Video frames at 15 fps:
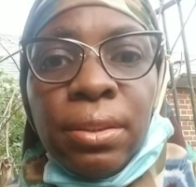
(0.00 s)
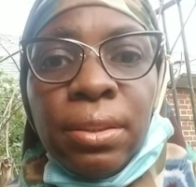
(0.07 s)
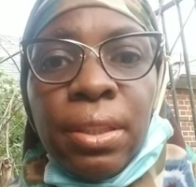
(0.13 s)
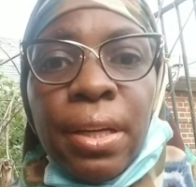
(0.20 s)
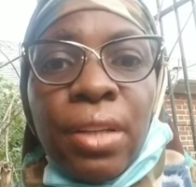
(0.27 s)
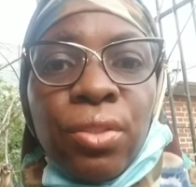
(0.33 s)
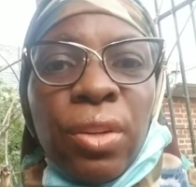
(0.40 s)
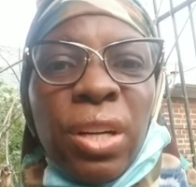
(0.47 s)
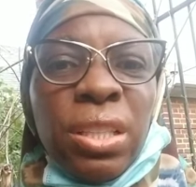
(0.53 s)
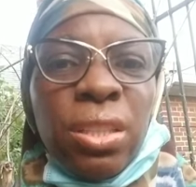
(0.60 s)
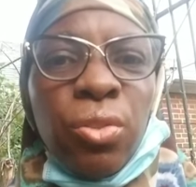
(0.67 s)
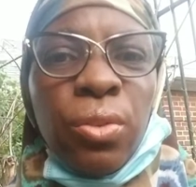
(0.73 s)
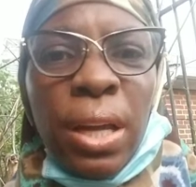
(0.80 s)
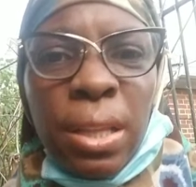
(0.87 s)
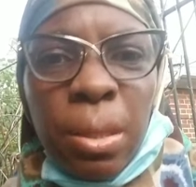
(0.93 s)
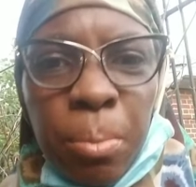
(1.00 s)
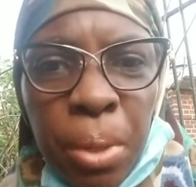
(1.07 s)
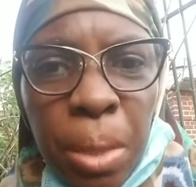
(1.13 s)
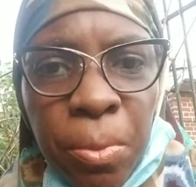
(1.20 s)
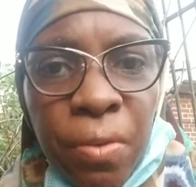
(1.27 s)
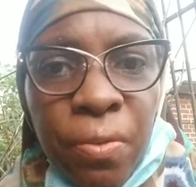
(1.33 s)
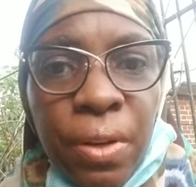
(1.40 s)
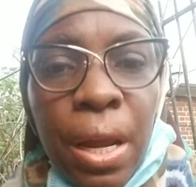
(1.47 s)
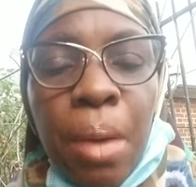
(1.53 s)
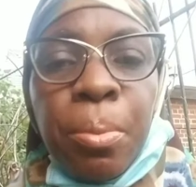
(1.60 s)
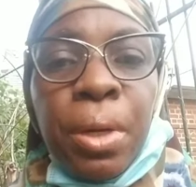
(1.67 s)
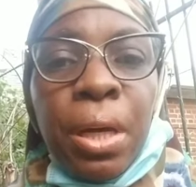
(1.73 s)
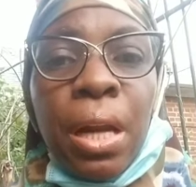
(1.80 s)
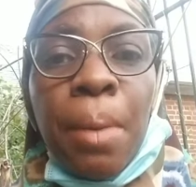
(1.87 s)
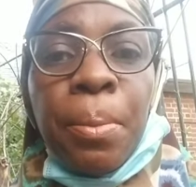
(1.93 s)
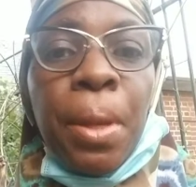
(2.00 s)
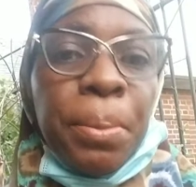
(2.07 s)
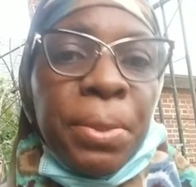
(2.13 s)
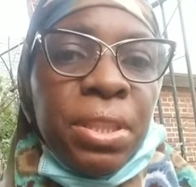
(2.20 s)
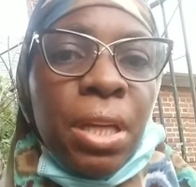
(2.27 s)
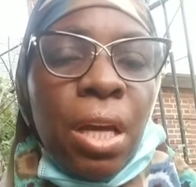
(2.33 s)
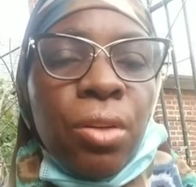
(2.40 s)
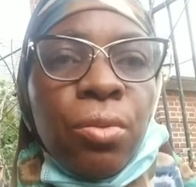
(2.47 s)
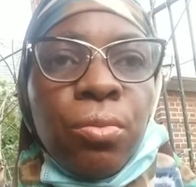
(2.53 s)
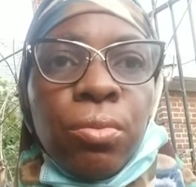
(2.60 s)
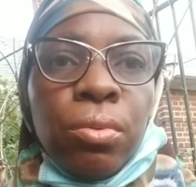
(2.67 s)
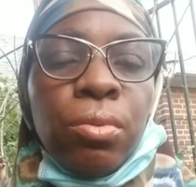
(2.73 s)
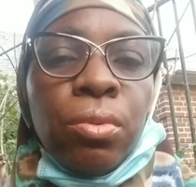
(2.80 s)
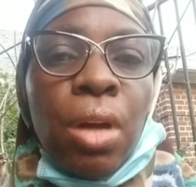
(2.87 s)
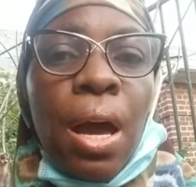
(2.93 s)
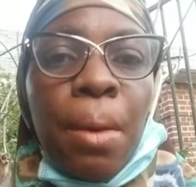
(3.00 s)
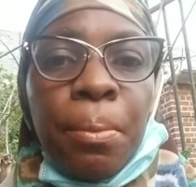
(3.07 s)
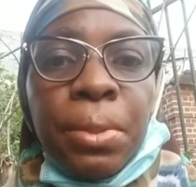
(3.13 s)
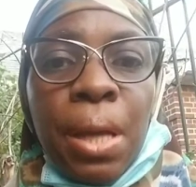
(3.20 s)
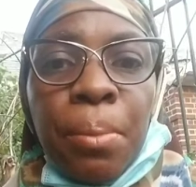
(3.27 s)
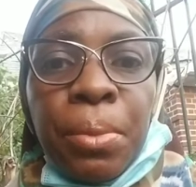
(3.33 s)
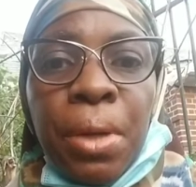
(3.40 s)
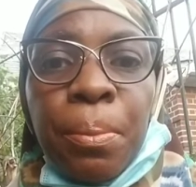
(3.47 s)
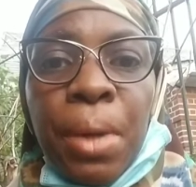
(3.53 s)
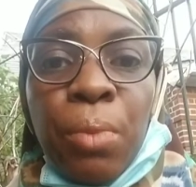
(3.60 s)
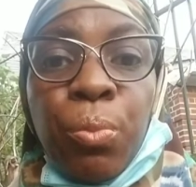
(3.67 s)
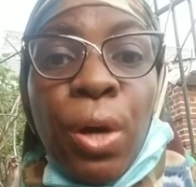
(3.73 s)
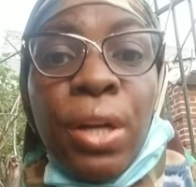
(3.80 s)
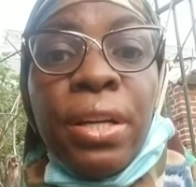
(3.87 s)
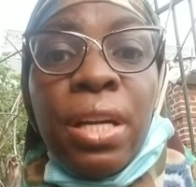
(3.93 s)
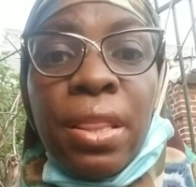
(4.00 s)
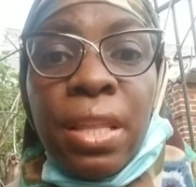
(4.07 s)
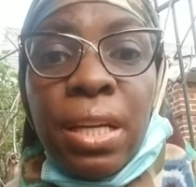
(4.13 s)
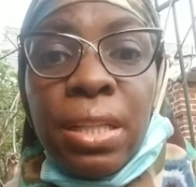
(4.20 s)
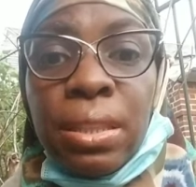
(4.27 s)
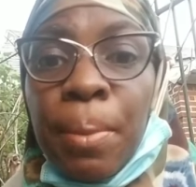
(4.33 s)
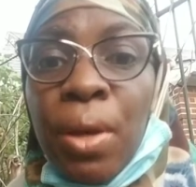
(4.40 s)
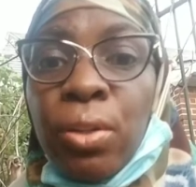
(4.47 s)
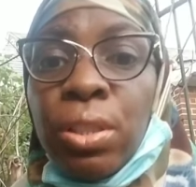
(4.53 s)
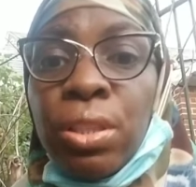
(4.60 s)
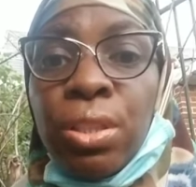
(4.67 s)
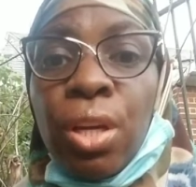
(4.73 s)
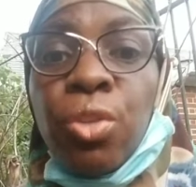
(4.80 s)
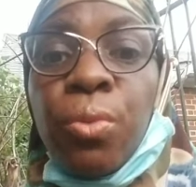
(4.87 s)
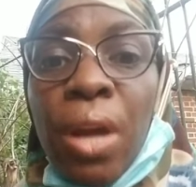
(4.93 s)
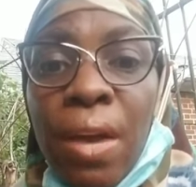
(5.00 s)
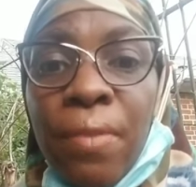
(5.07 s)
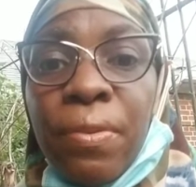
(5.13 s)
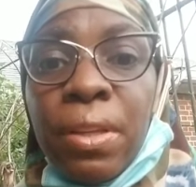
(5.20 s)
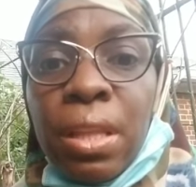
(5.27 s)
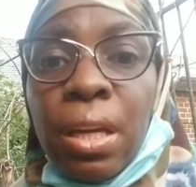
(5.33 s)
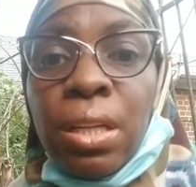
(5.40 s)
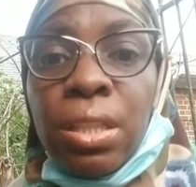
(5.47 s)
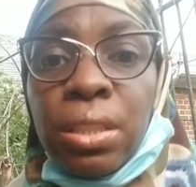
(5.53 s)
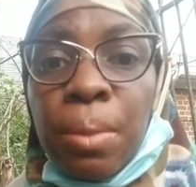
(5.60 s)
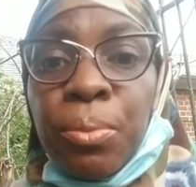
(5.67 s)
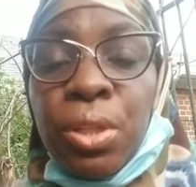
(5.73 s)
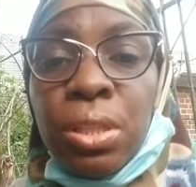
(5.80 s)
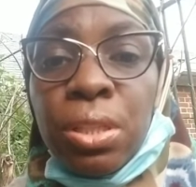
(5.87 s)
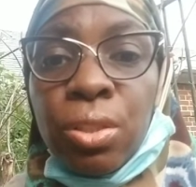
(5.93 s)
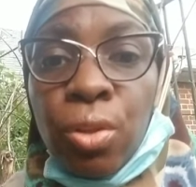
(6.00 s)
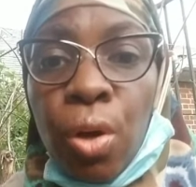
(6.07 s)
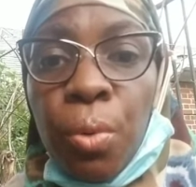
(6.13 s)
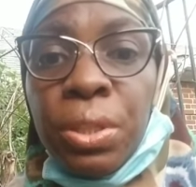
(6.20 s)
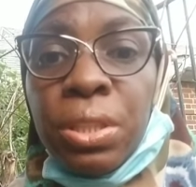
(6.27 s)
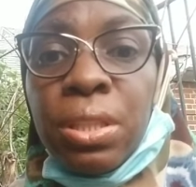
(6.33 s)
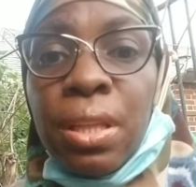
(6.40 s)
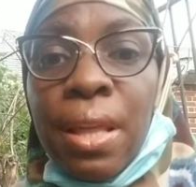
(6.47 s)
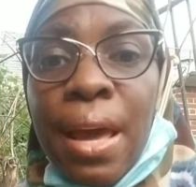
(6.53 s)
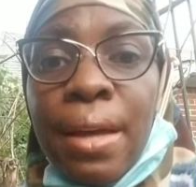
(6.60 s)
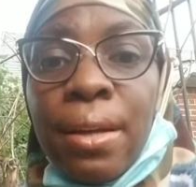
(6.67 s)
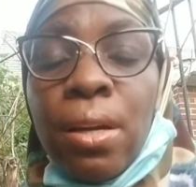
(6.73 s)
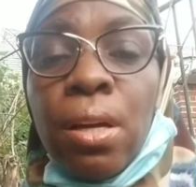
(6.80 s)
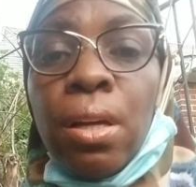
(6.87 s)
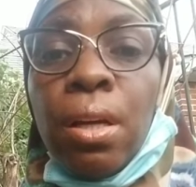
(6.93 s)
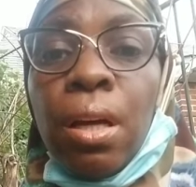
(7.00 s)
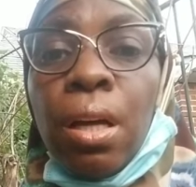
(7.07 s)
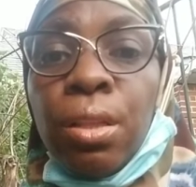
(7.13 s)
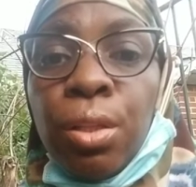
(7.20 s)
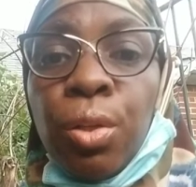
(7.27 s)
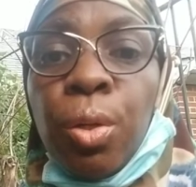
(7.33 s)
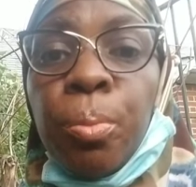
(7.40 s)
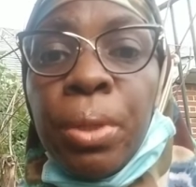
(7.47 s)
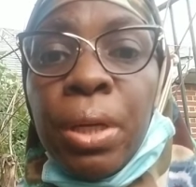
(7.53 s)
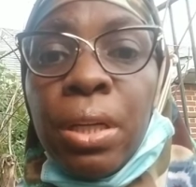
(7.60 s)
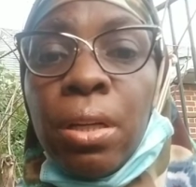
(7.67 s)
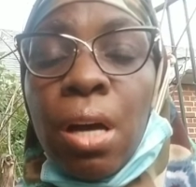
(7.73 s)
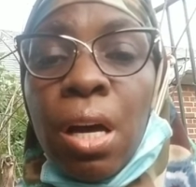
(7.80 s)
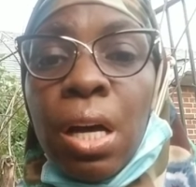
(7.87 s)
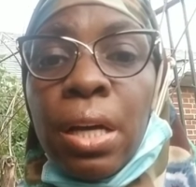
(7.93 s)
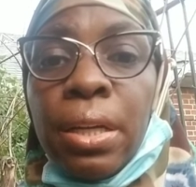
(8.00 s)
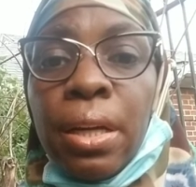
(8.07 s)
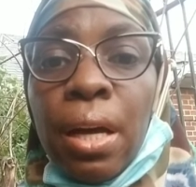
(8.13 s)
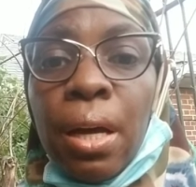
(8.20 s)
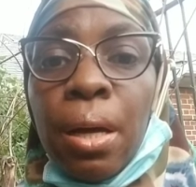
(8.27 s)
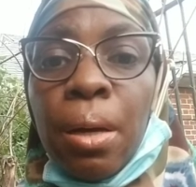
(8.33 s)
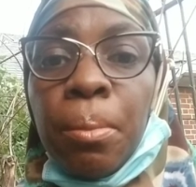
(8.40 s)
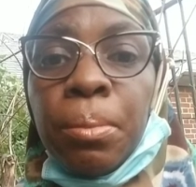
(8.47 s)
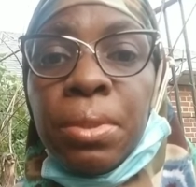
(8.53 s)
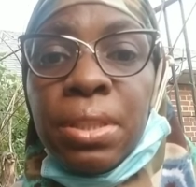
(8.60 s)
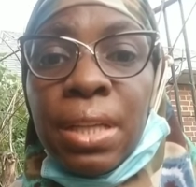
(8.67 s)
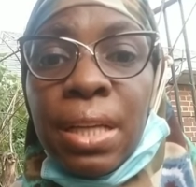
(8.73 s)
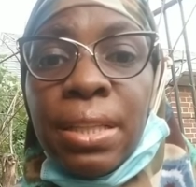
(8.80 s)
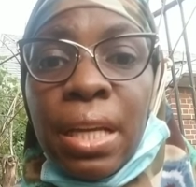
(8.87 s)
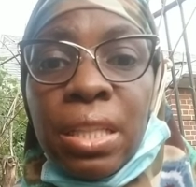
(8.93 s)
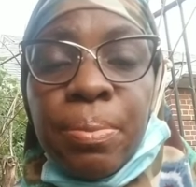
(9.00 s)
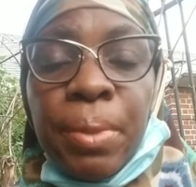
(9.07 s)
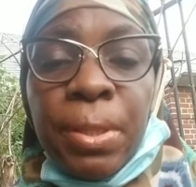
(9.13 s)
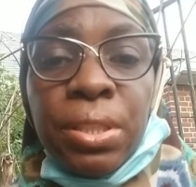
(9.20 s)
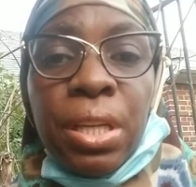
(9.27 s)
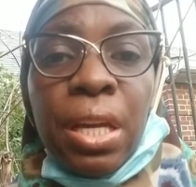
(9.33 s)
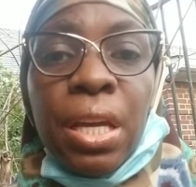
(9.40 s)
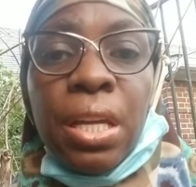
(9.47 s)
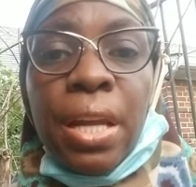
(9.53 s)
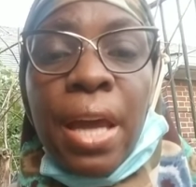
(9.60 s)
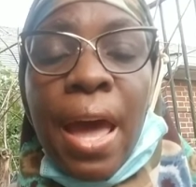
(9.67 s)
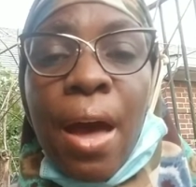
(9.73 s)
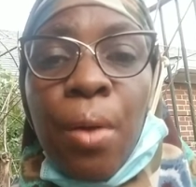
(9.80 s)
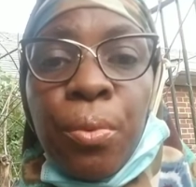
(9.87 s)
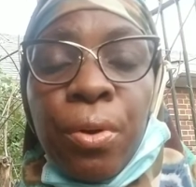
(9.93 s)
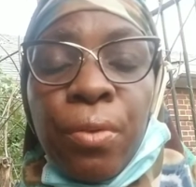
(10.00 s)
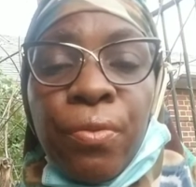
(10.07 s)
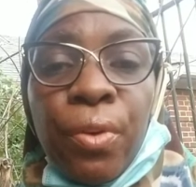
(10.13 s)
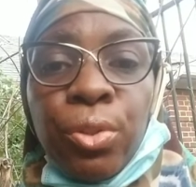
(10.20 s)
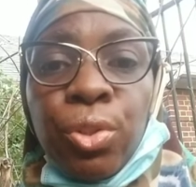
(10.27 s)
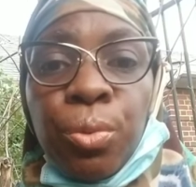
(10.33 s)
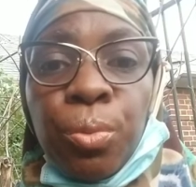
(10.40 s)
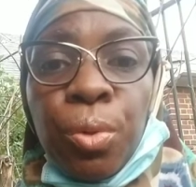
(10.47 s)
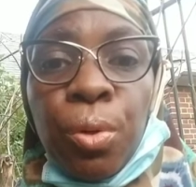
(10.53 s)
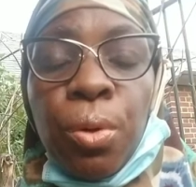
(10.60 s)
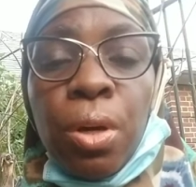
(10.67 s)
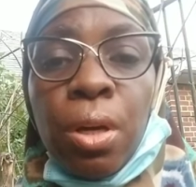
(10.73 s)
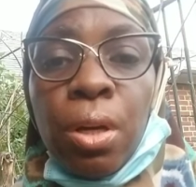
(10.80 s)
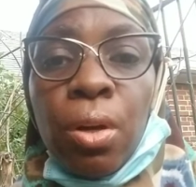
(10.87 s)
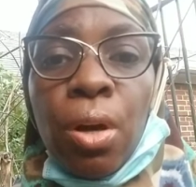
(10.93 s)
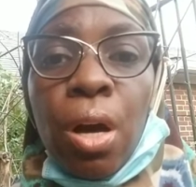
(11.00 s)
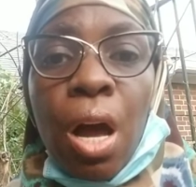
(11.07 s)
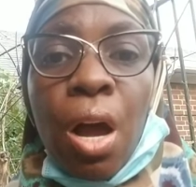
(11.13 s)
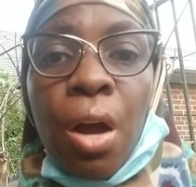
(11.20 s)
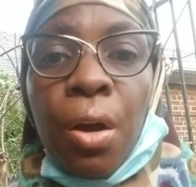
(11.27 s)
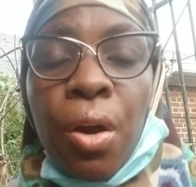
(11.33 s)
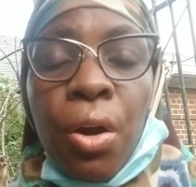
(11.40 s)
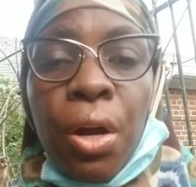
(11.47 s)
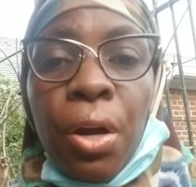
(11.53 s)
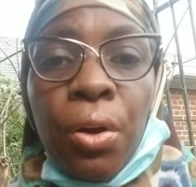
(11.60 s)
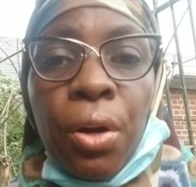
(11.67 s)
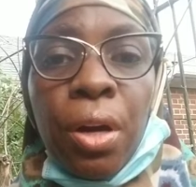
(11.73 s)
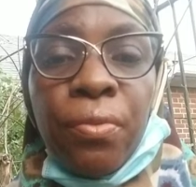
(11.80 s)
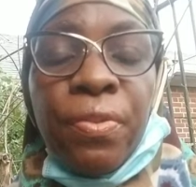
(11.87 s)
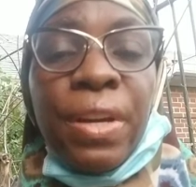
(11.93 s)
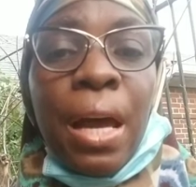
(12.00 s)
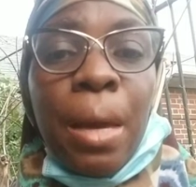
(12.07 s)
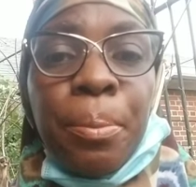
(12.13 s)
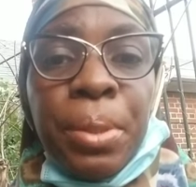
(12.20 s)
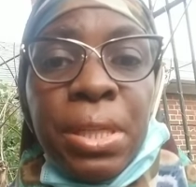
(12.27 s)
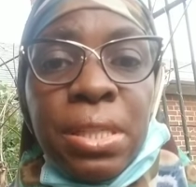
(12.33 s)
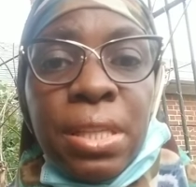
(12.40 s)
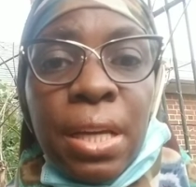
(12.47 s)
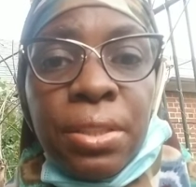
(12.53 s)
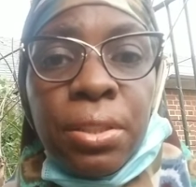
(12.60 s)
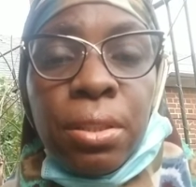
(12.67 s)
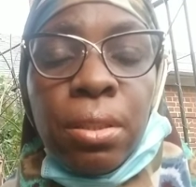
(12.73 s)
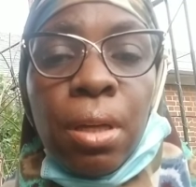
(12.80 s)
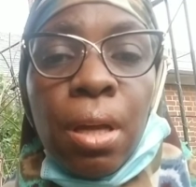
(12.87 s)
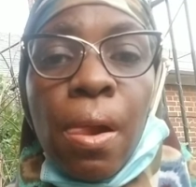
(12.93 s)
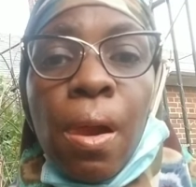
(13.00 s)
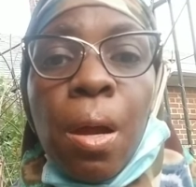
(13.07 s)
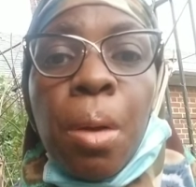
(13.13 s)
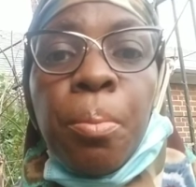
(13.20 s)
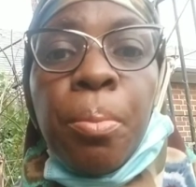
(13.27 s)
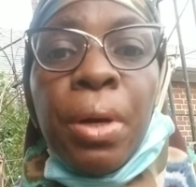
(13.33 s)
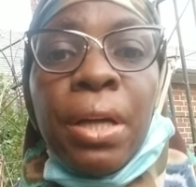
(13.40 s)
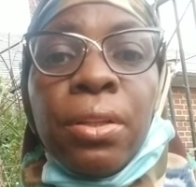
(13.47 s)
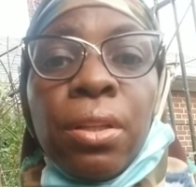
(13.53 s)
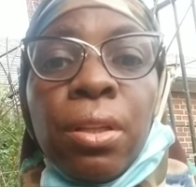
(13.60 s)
And I told her, I said, you're going to have to pay me for that. But I'm going to tell you, I'm one of the things, I'm not going to tell you everything, because I'm going to go into that a little bit on Sunday, especially in our virtual, our VIP session. But